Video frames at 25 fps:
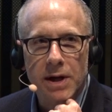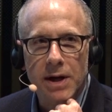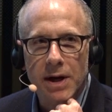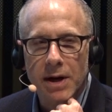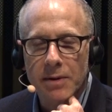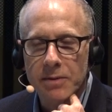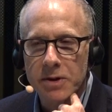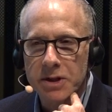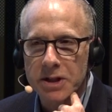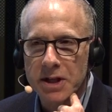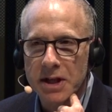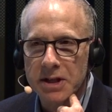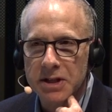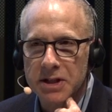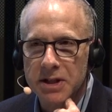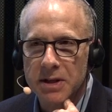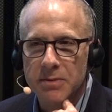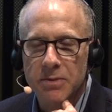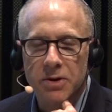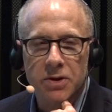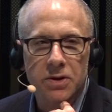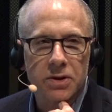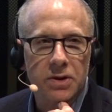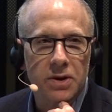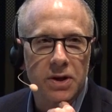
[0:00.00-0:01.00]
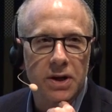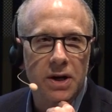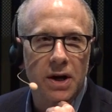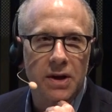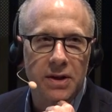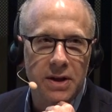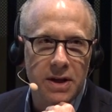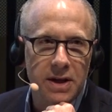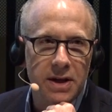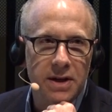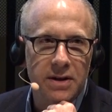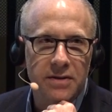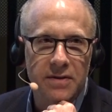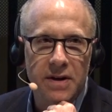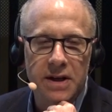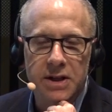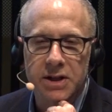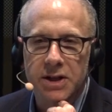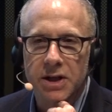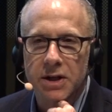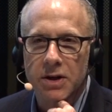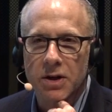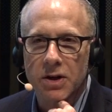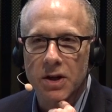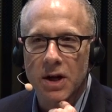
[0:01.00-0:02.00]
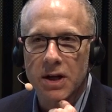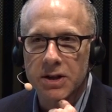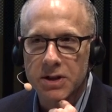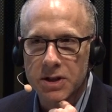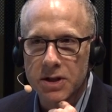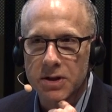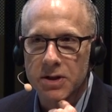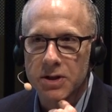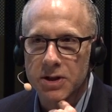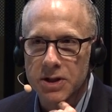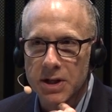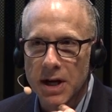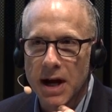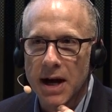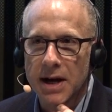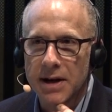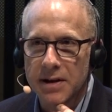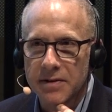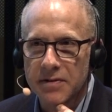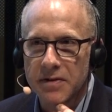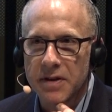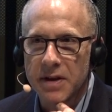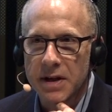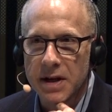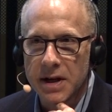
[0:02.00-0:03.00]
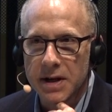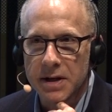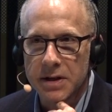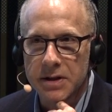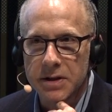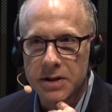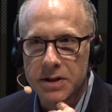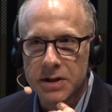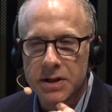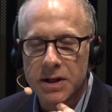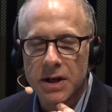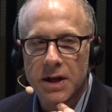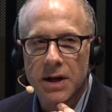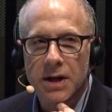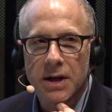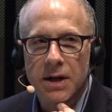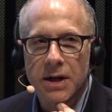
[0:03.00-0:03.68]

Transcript: And I would say similarly on the innovation cluster side of things,